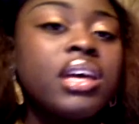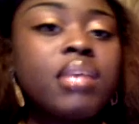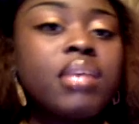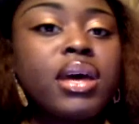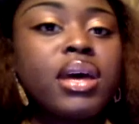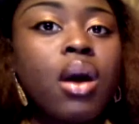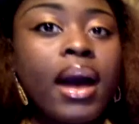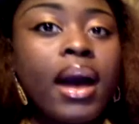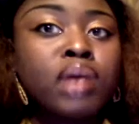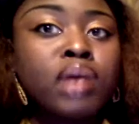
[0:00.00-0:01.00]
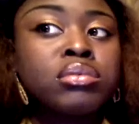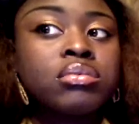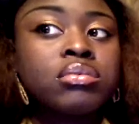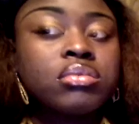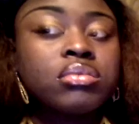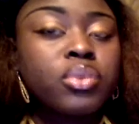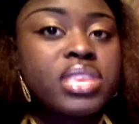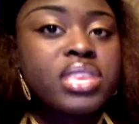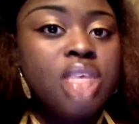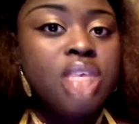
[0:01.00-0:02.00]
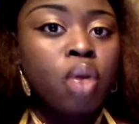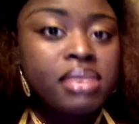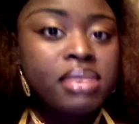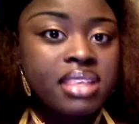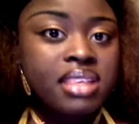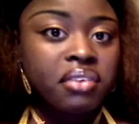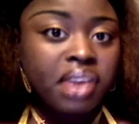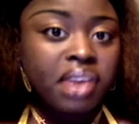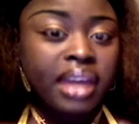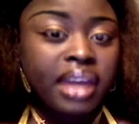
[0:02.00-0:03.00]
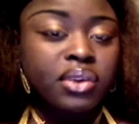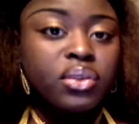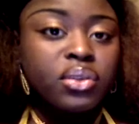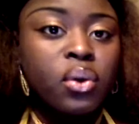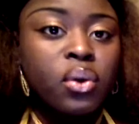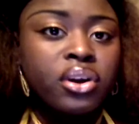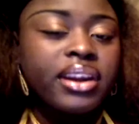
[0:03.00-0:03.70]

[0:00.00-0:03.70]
He may go out with his homies every night on the corner,